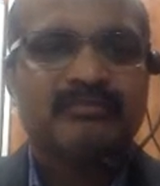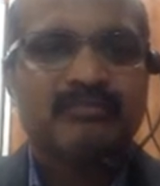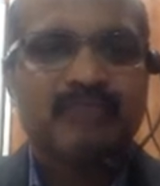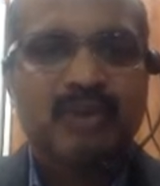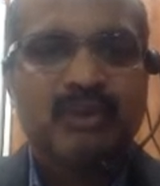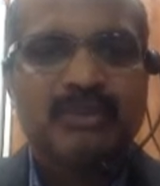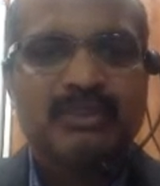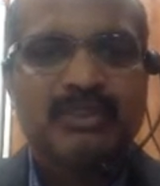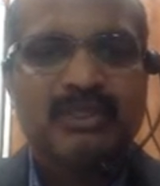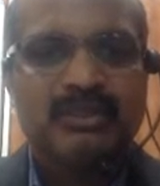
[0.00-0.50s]

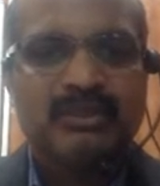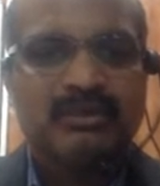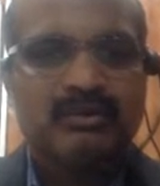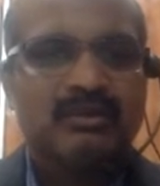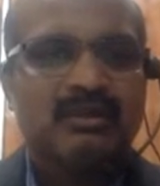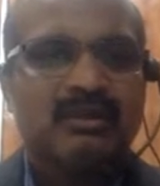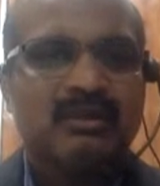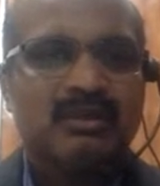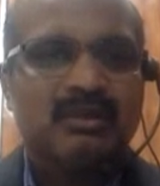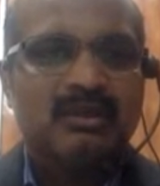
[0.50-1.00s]
Promissory
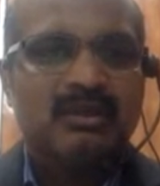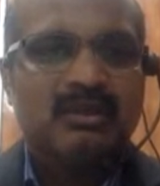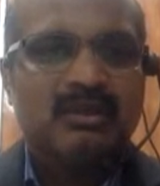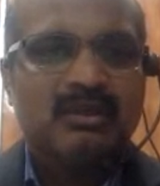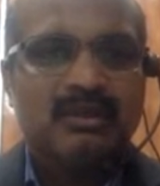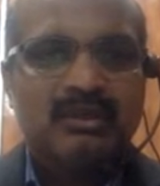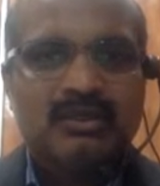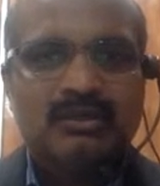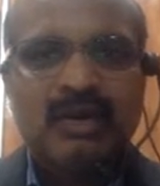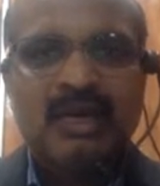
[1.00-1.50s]
note.
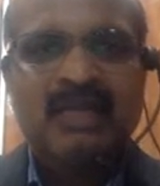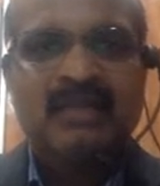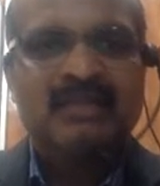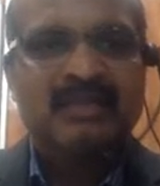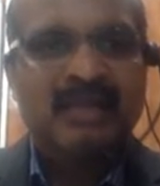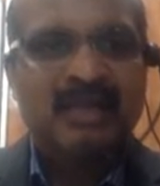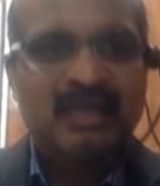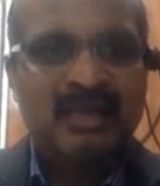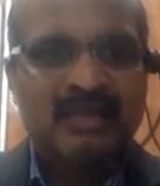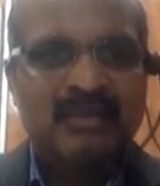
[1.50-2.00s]
So
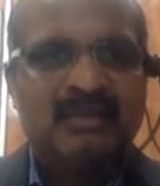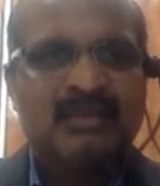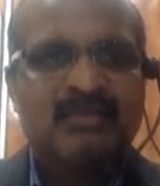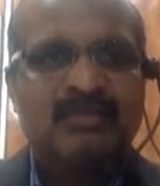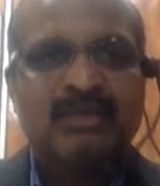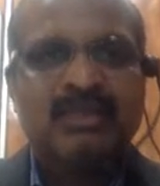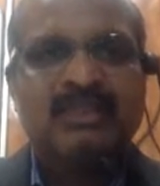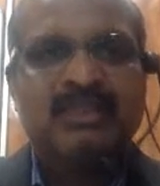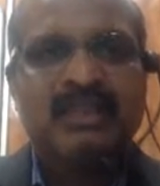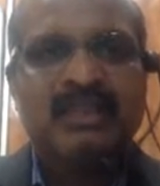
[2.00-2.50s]
understand like this
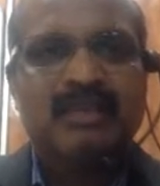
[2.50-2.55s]
once again.